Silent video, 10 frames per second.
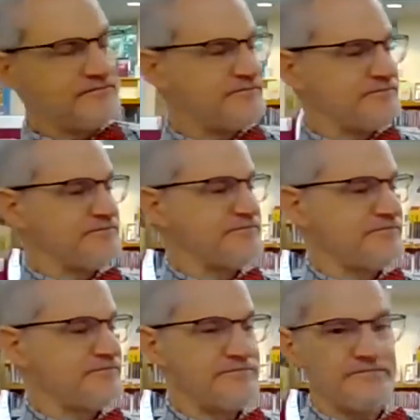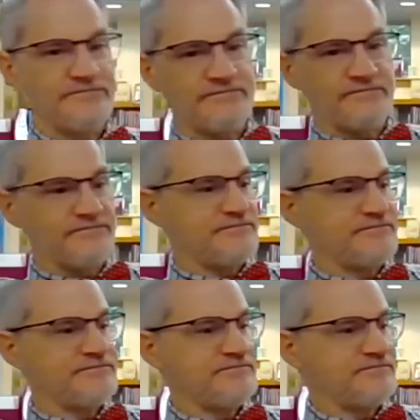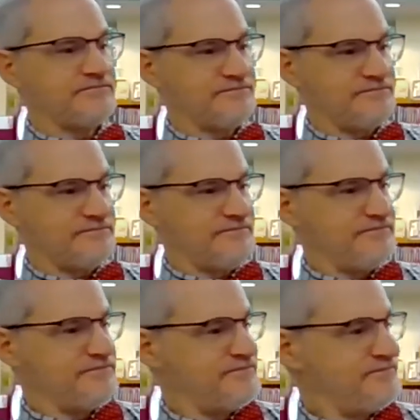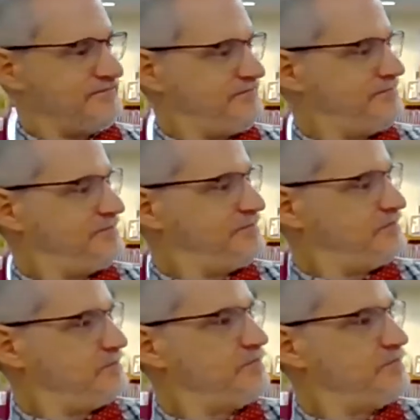[no speech]